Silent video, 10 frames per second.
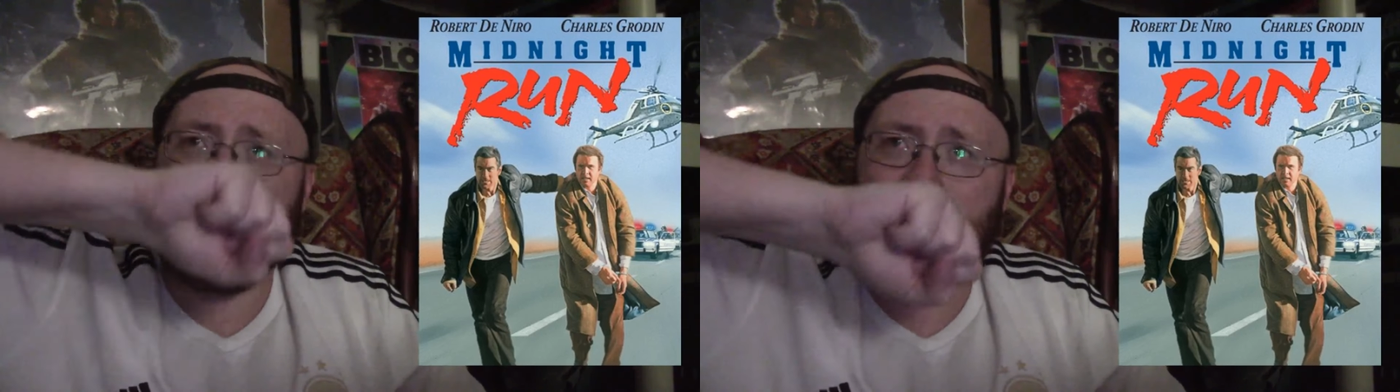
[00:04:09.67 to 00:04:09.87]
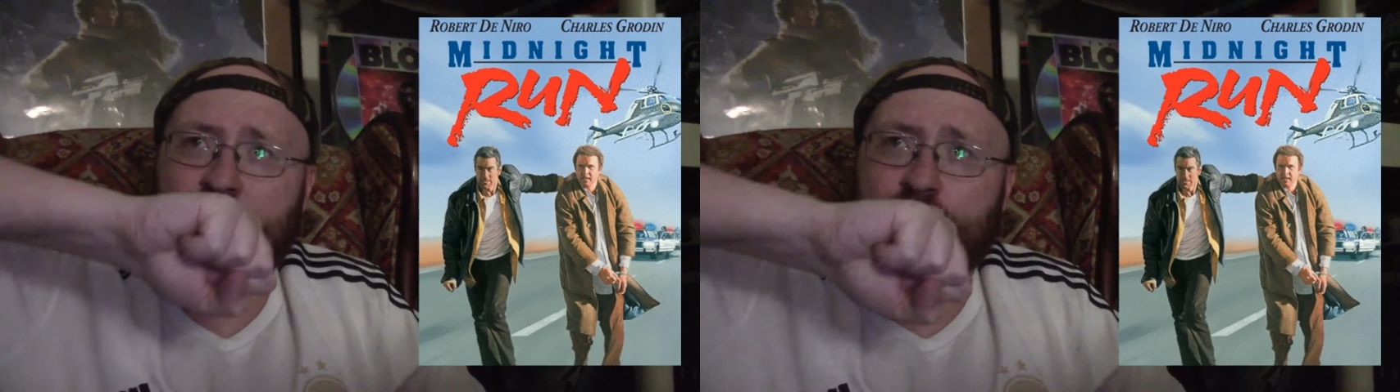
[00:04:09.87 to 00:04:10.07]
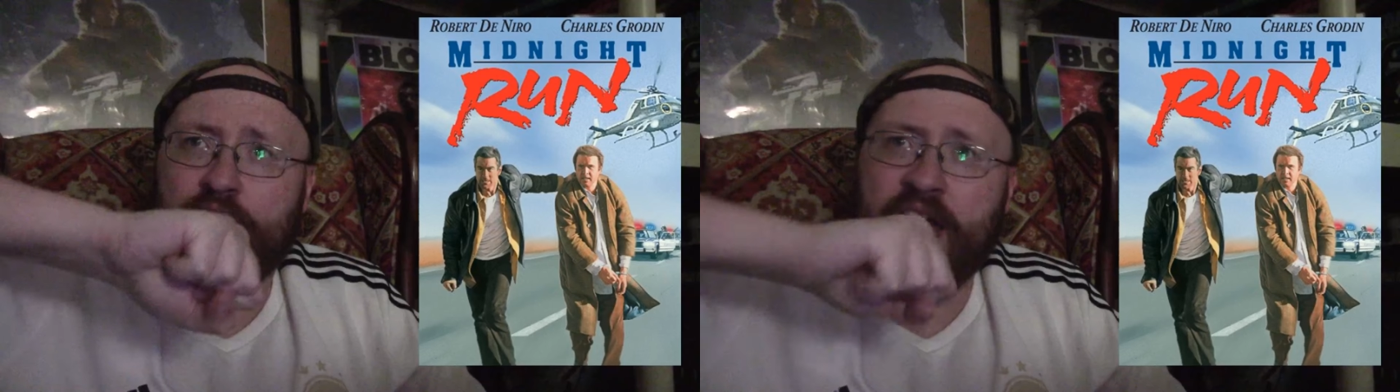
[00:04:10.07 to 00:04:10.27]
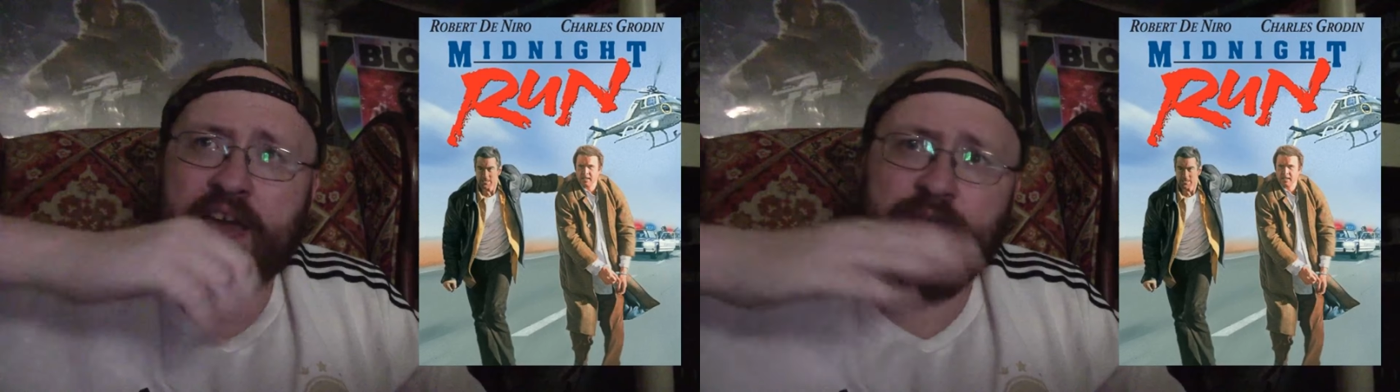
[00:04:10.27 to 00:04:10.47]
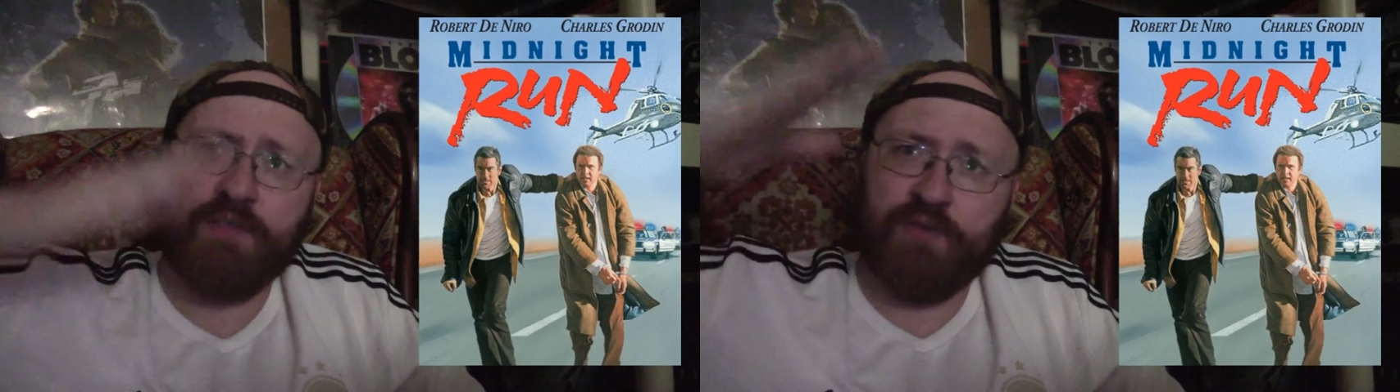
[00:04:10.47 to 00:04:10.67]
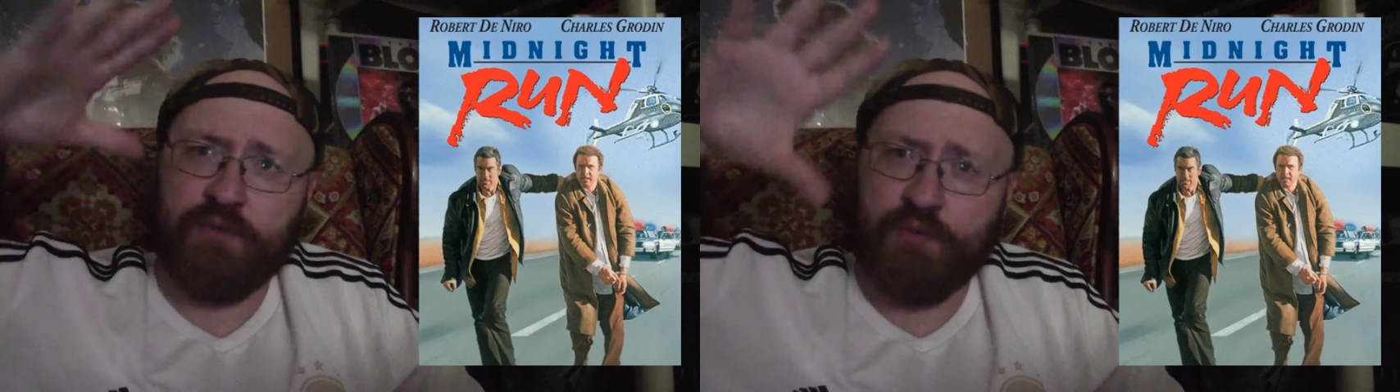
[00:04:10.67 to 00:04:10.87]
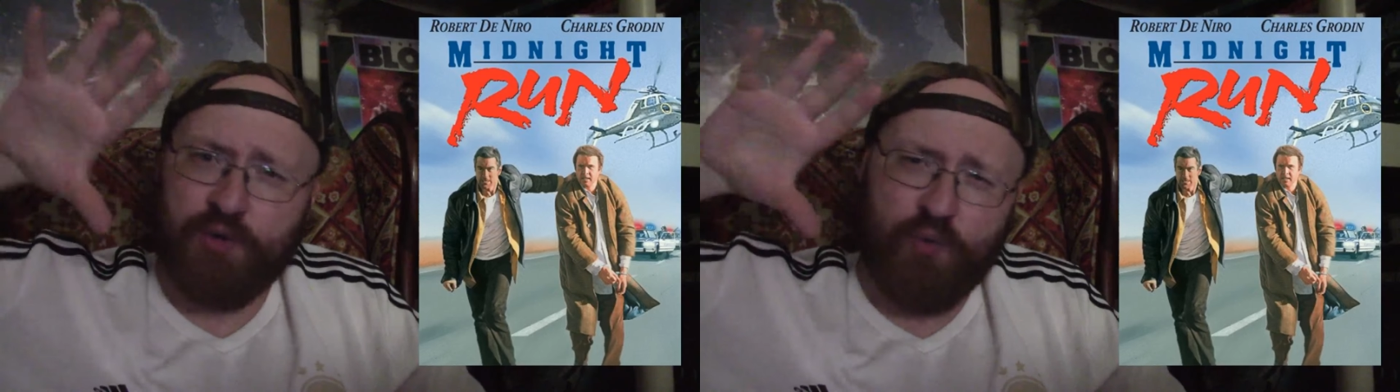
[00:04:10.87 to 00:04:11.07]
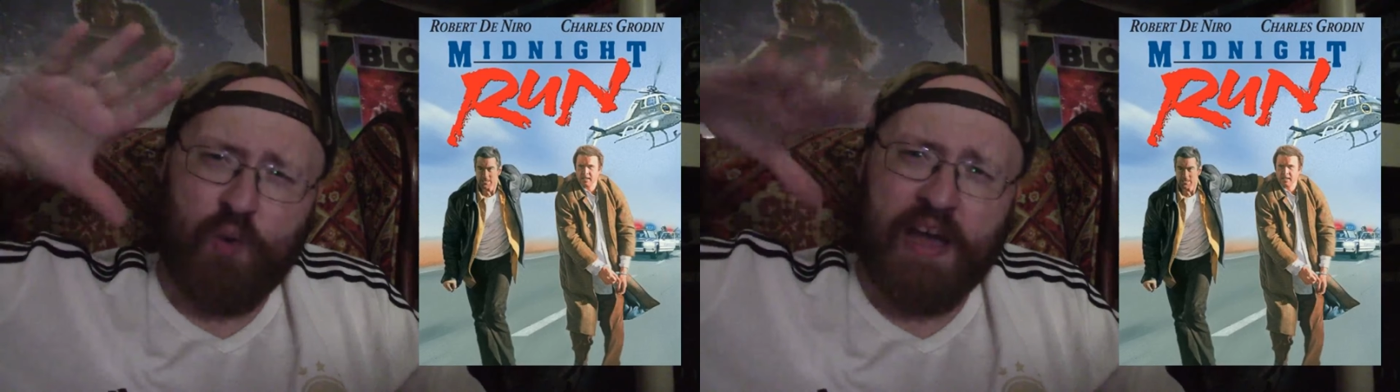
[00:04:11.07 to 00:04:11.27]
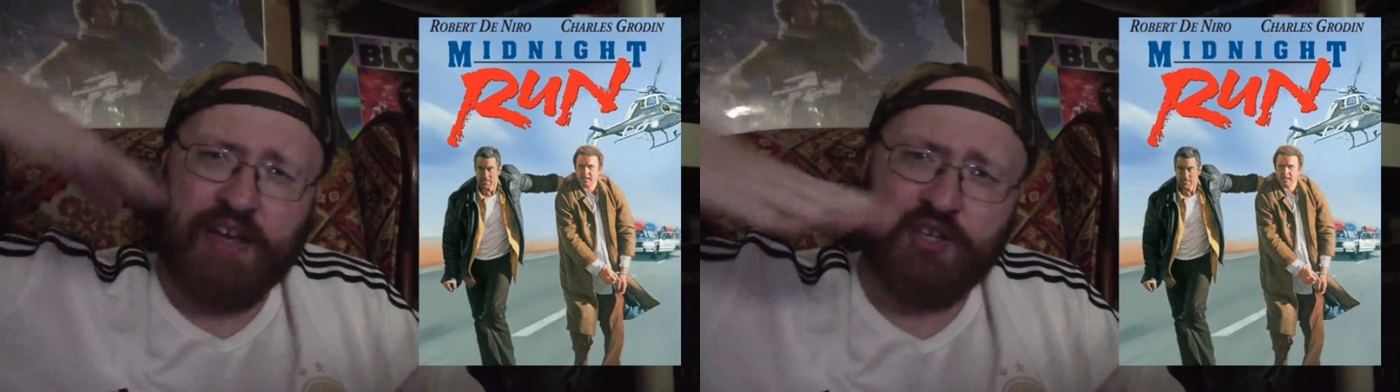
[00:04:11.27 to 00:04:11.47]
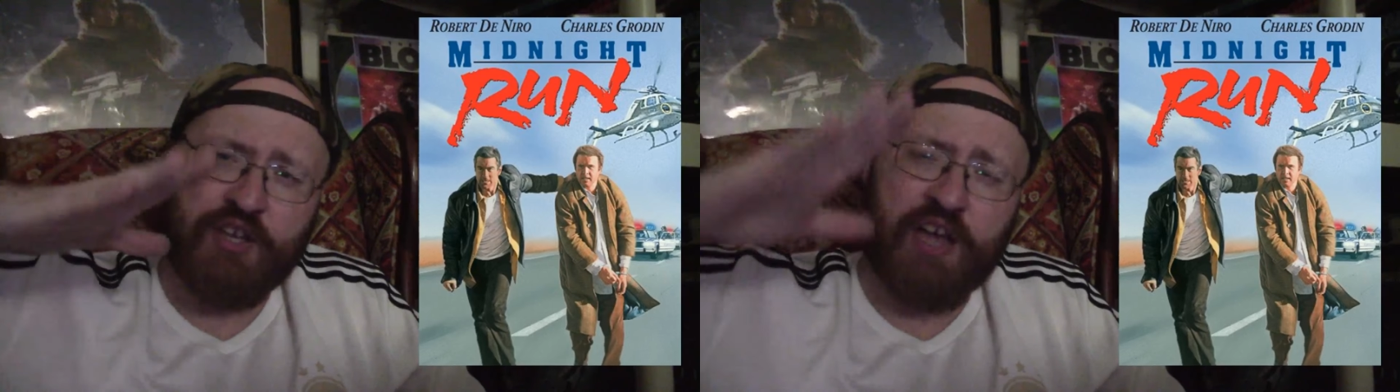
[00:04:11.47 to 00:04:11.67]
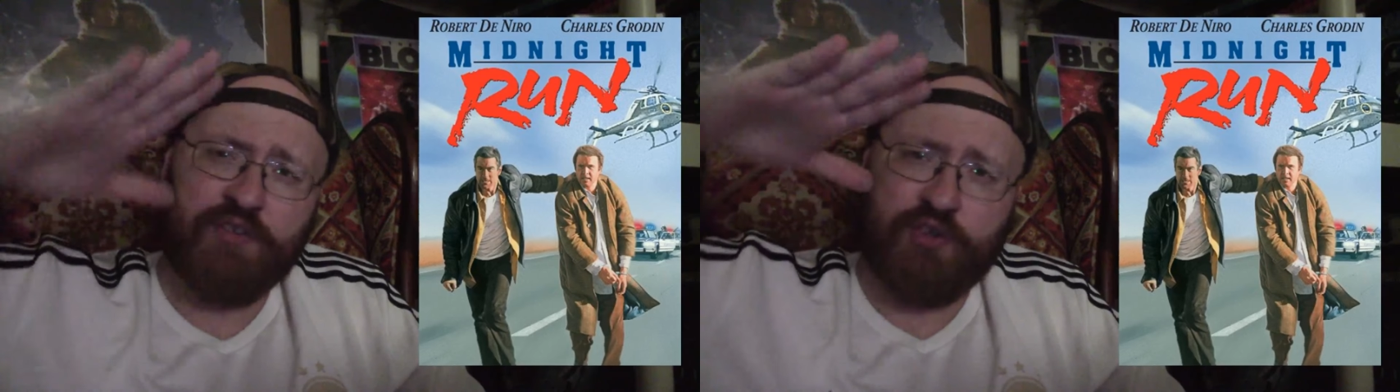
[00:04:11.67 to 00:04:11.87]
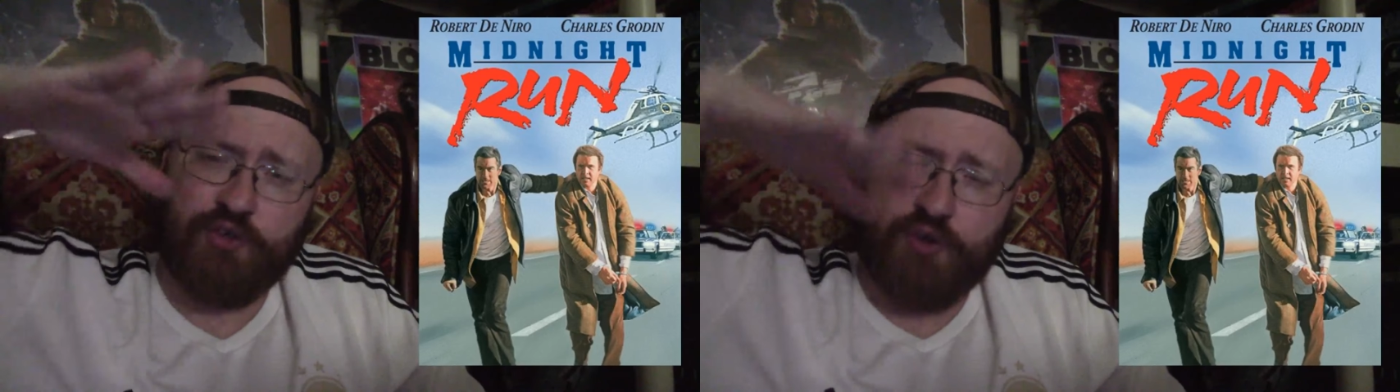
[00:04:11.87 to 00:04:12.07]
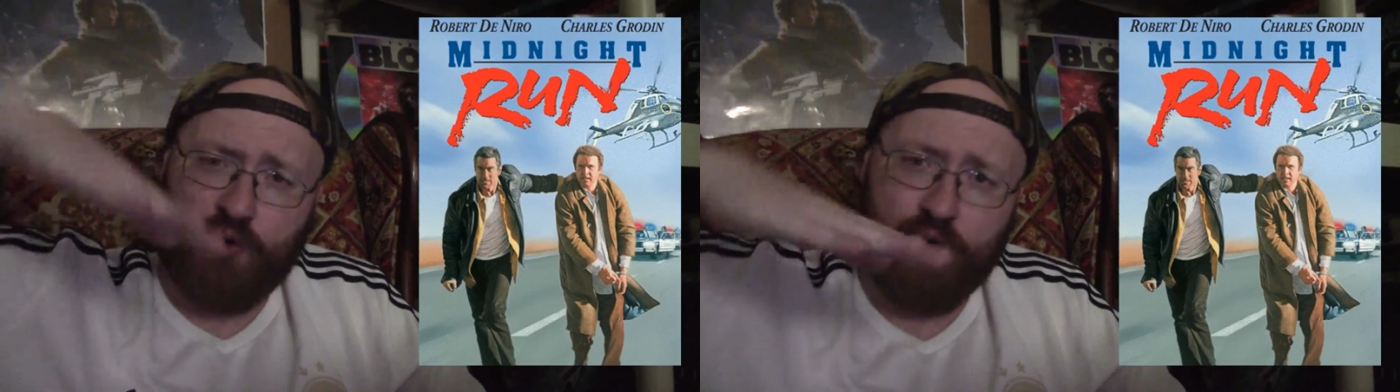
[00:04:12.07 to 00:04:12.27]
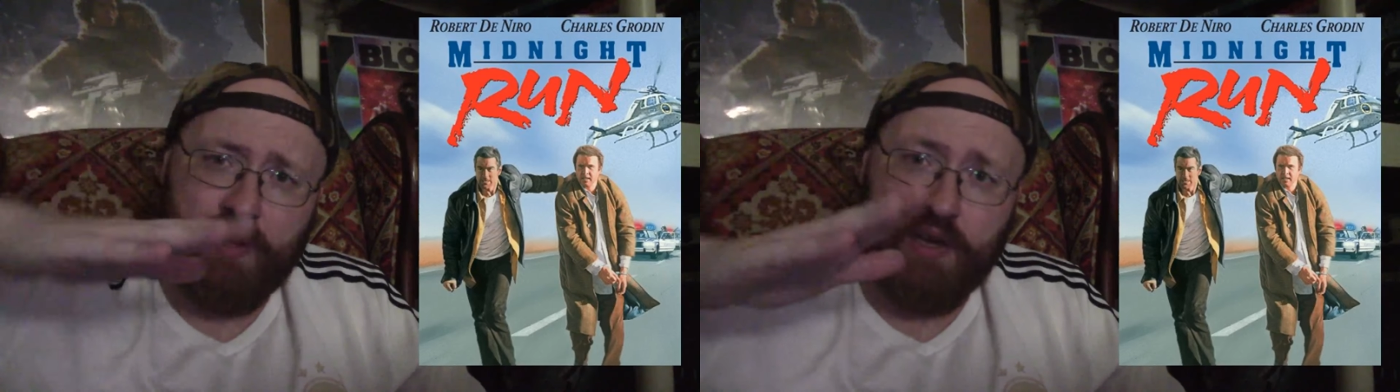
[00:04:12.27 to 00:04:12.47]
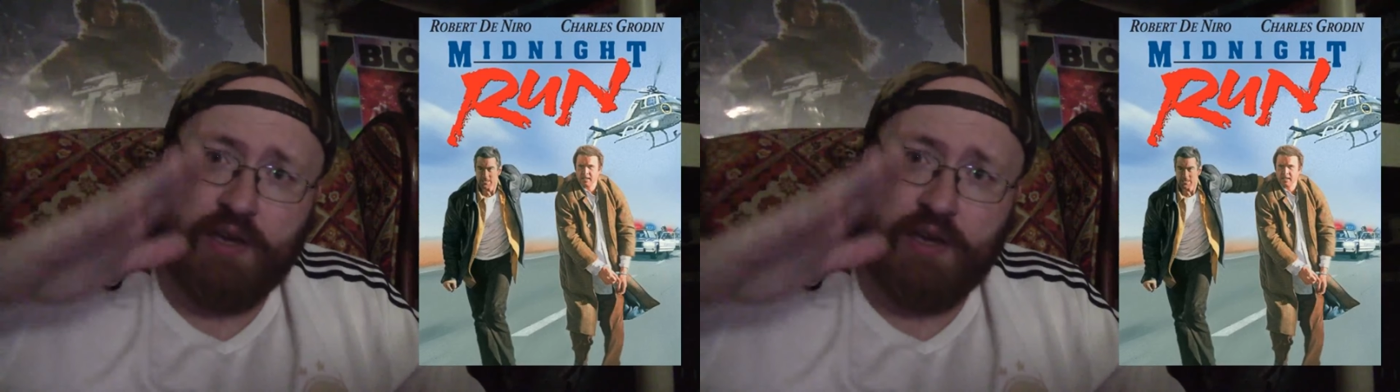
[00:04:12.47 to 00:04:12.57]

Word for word: dear life and there's some good wide shots to show